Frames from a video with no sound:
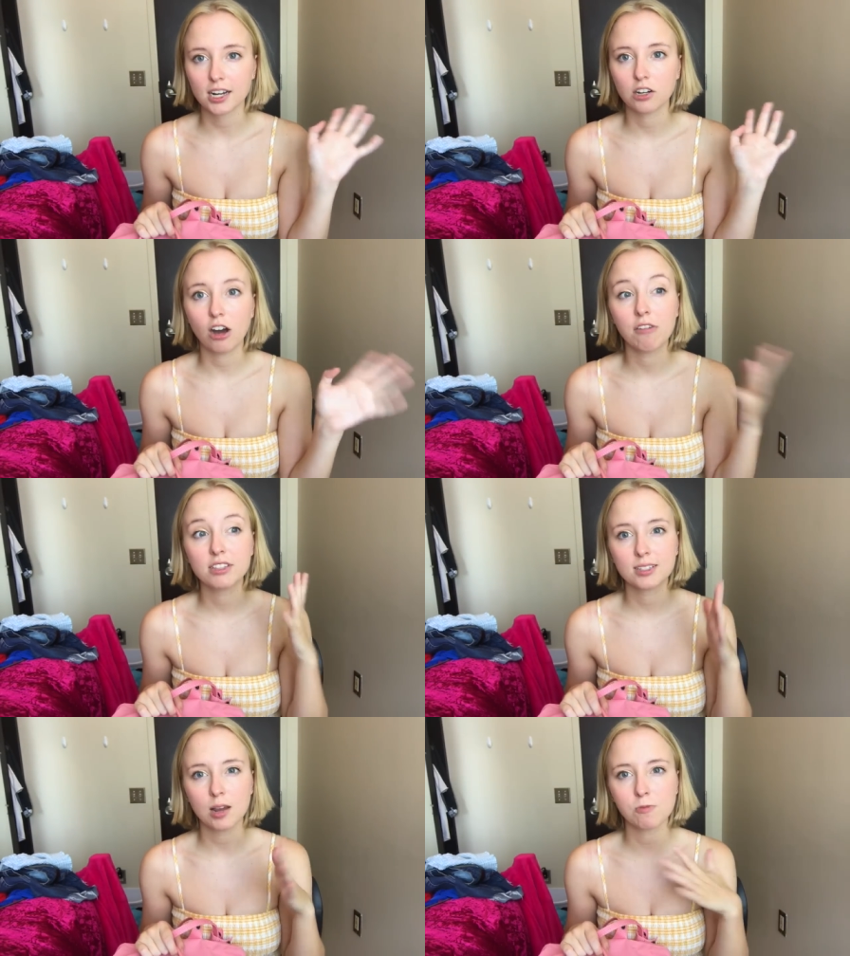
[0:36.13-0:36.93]
Like I don't have
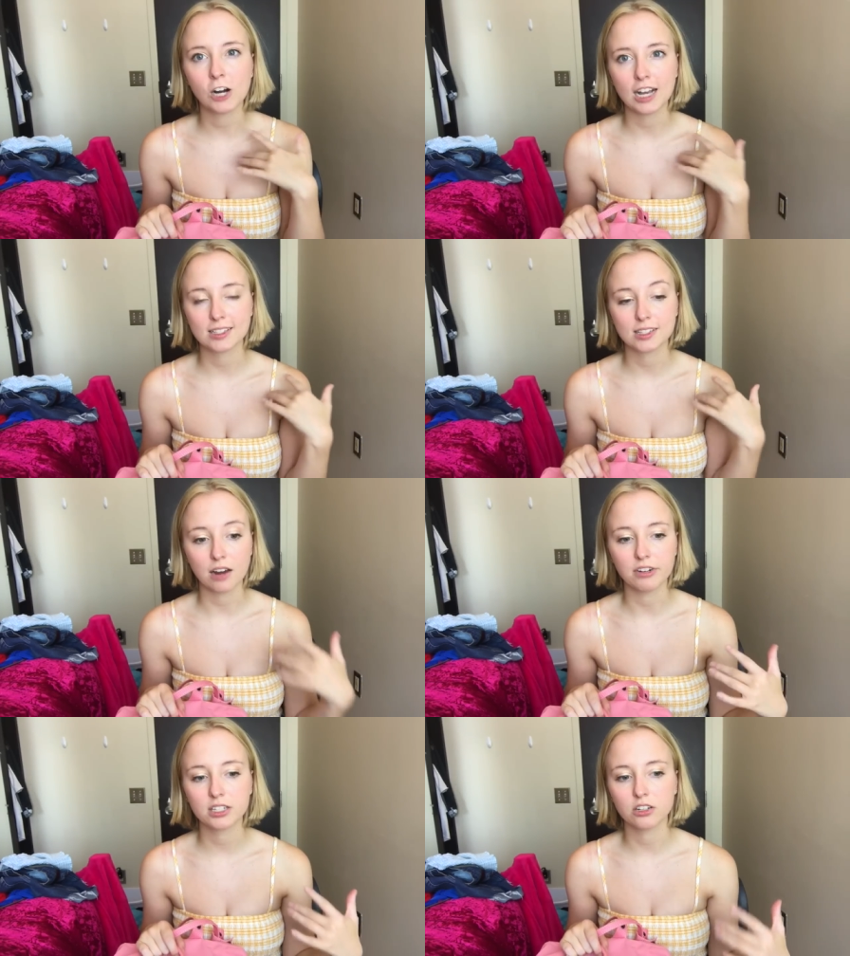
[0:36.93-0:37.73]
the same classes
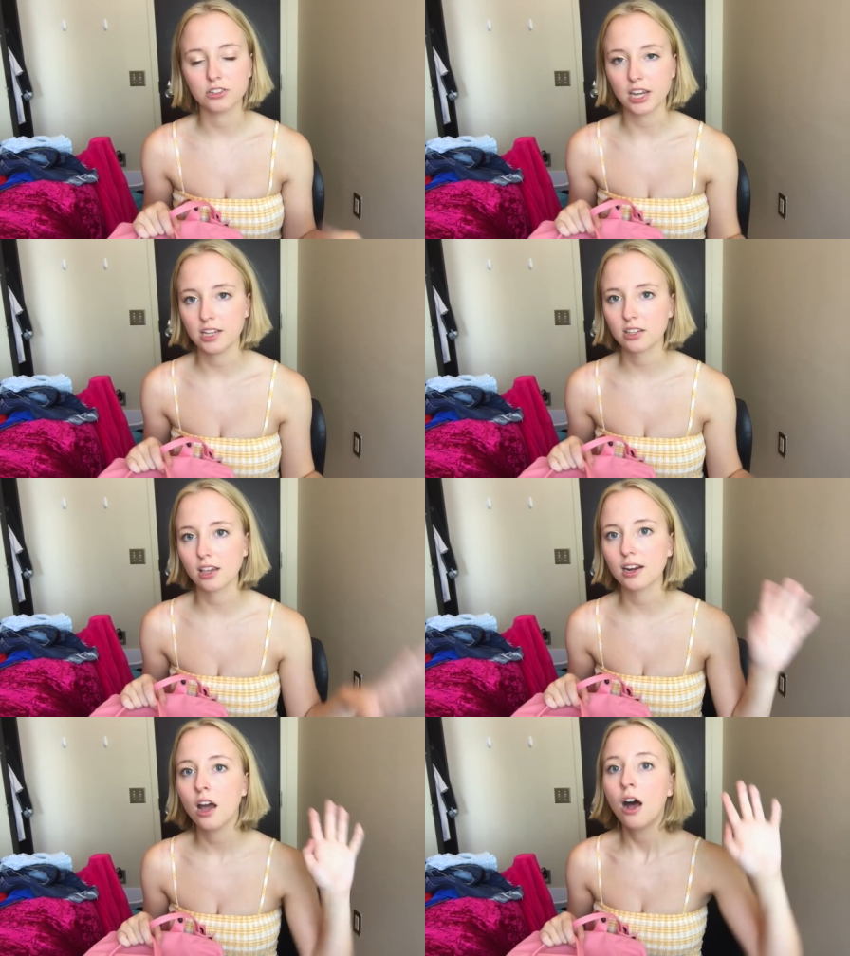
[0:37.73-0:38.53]
every single day. So
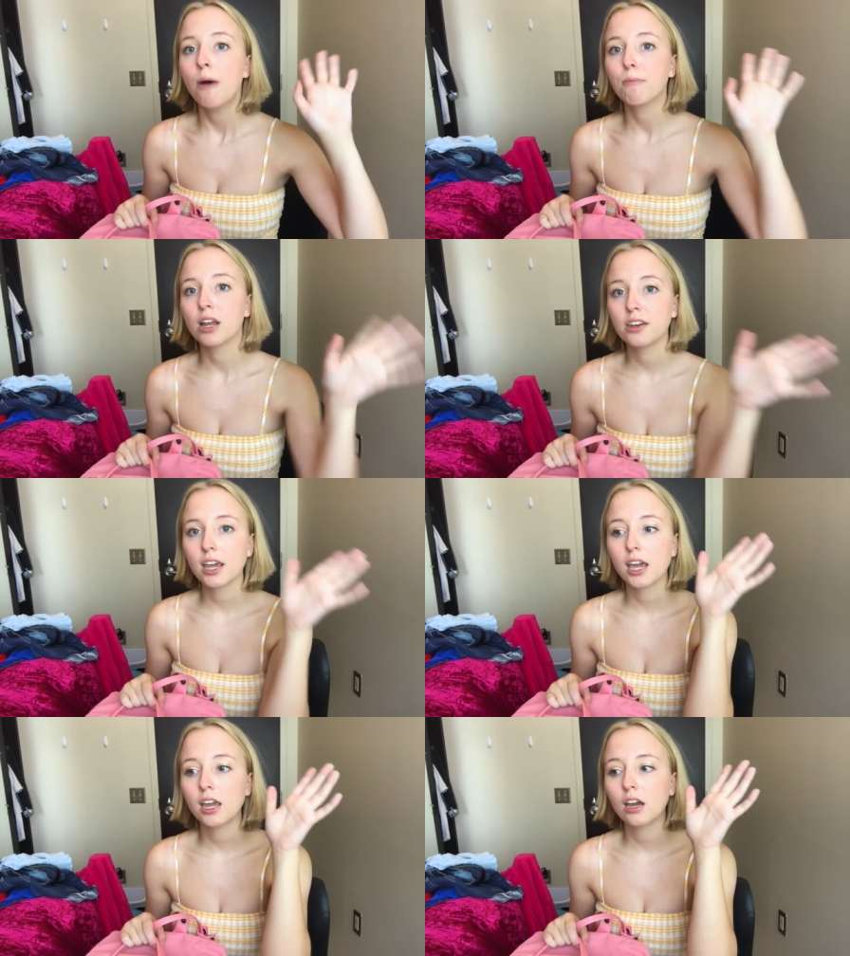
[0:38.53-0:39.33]
like
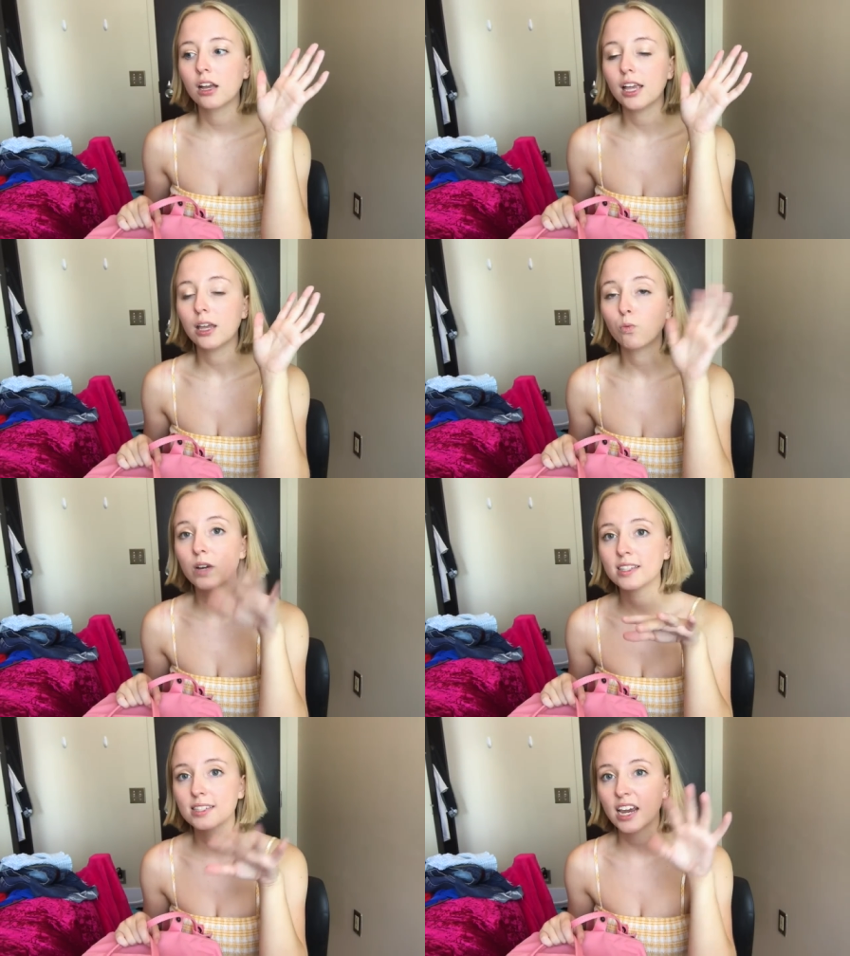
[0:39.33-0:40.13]
Monday and
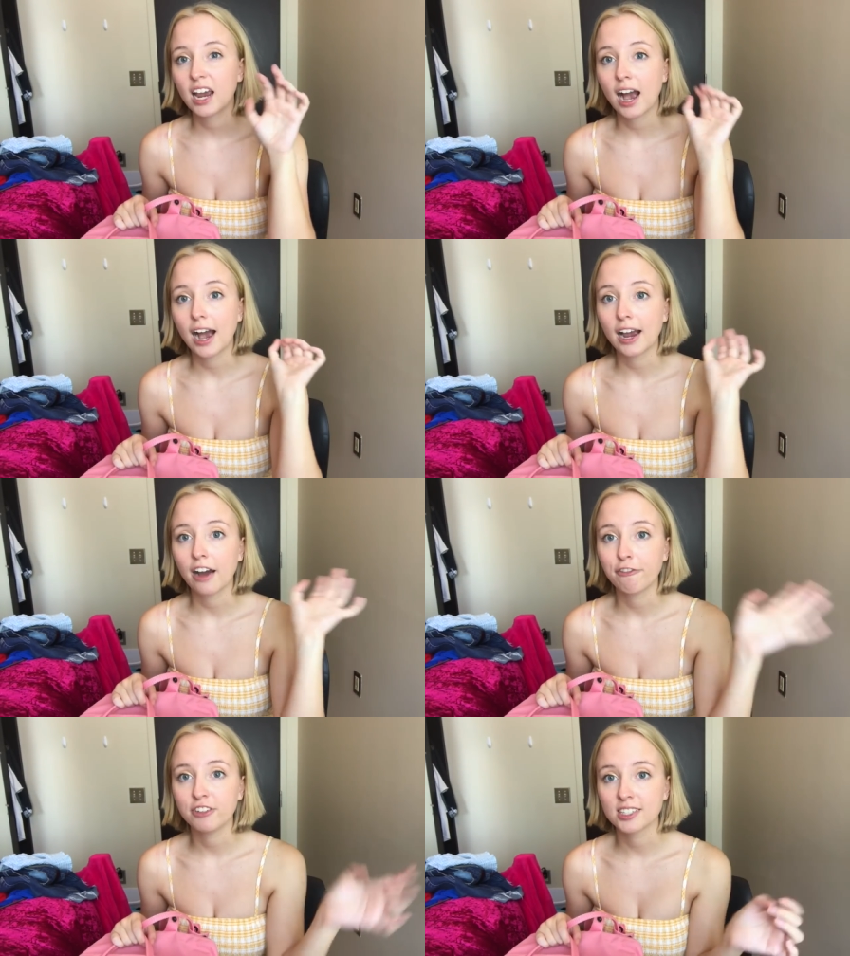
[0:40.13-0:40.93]
Wednesday I
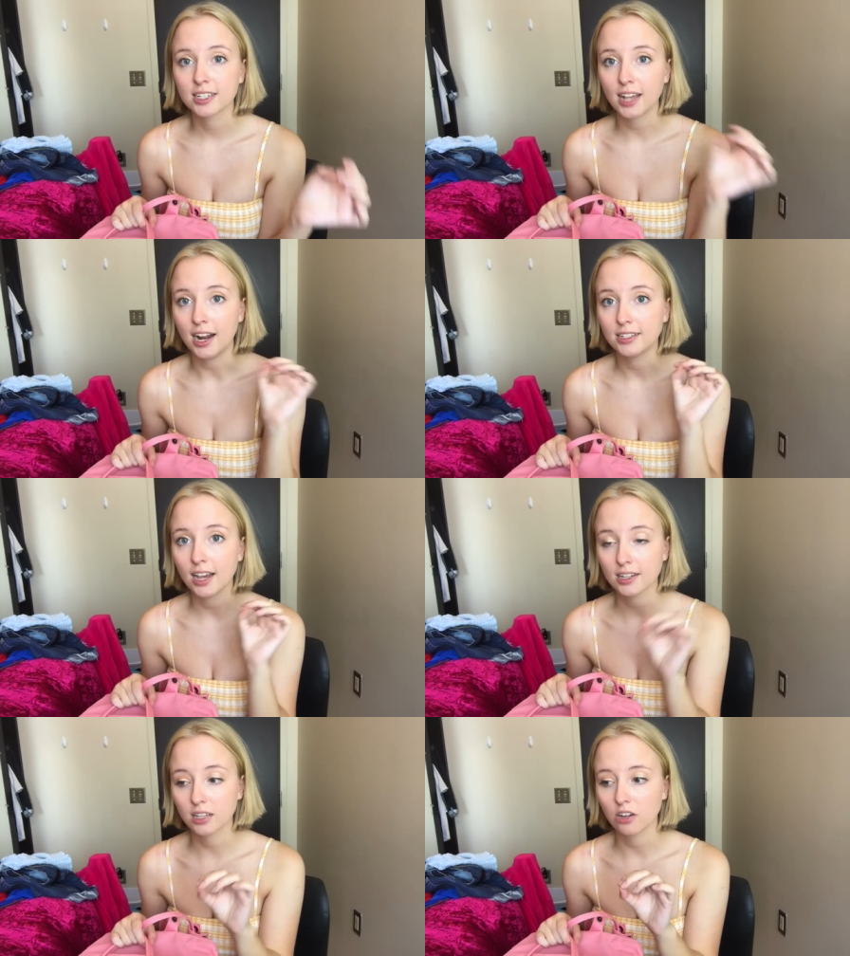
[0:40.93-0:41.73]
have physics and
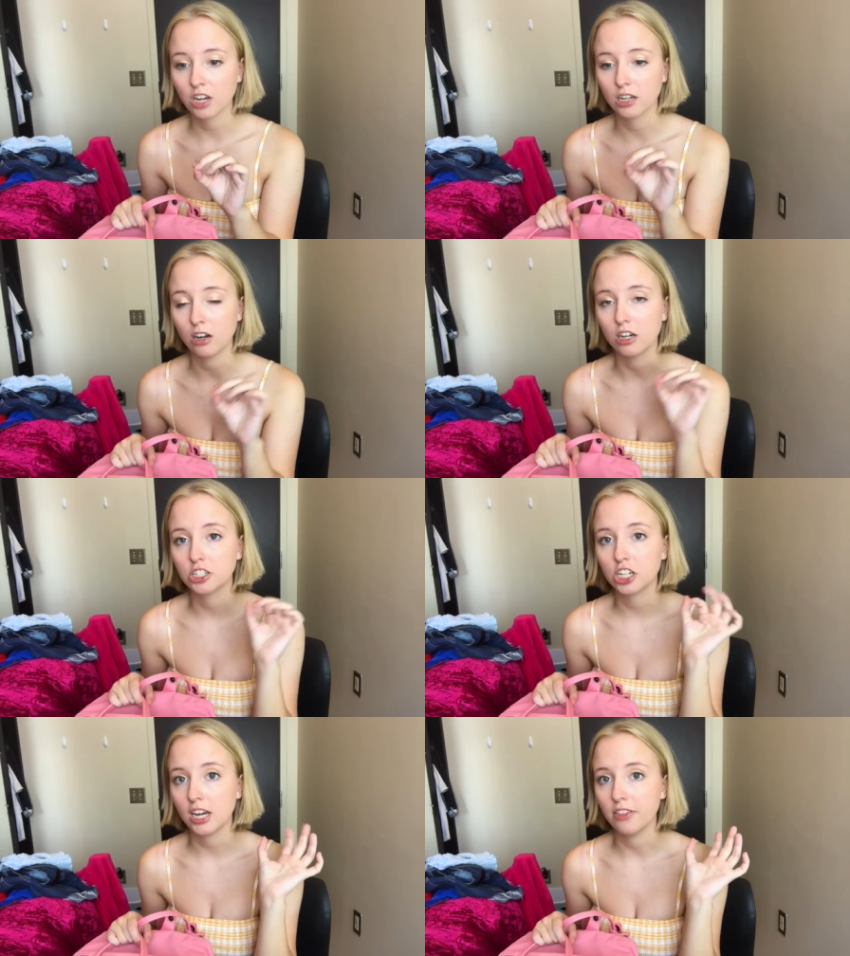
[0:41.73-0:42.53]
textile
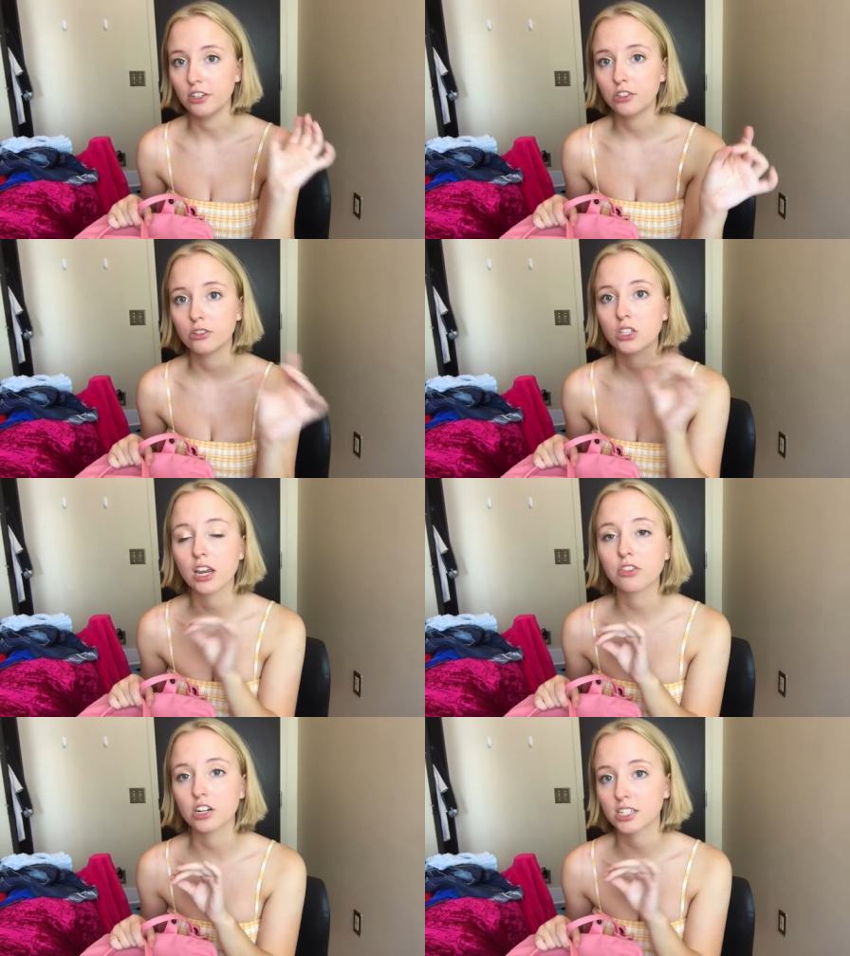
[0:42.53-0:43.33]
technology, and then
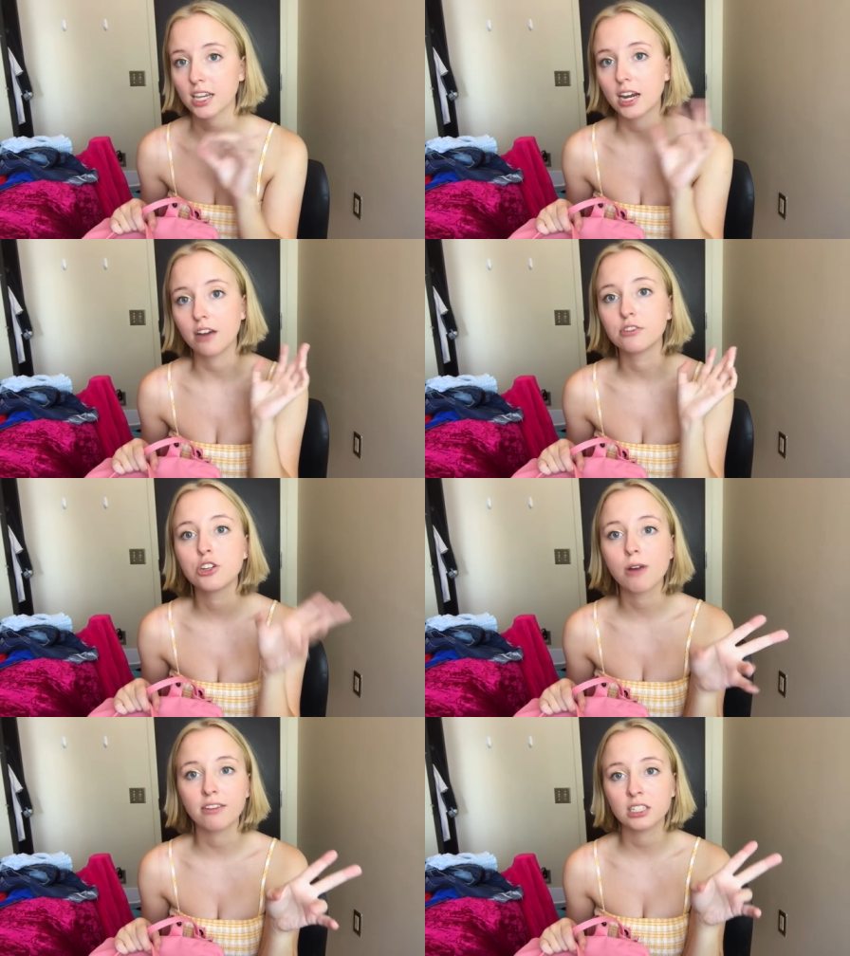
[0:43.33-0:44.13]
Tuesday and Thursday I have
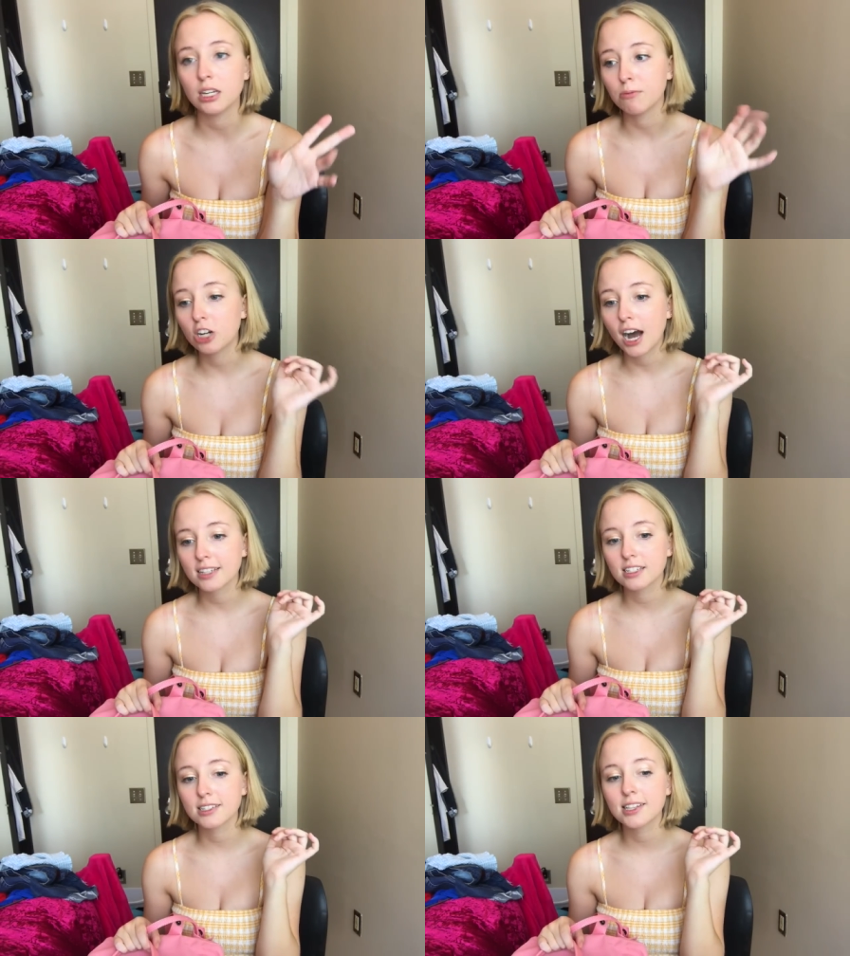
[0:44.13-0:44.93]
2 FTM
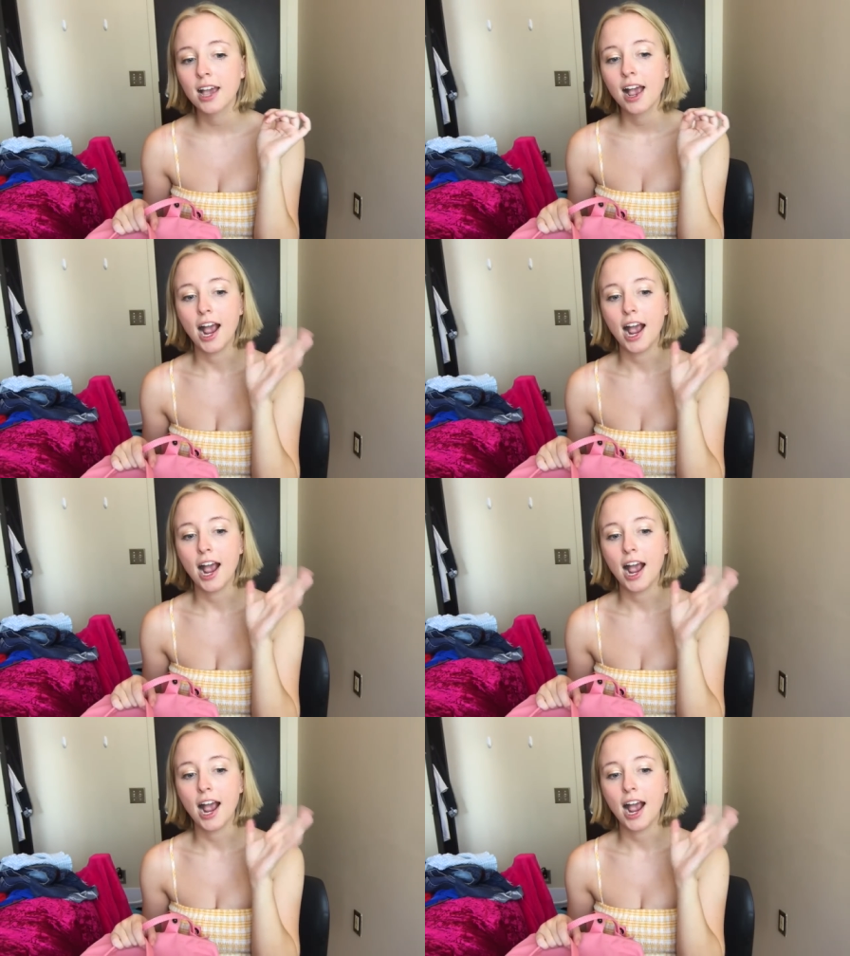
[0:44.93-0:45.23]
classes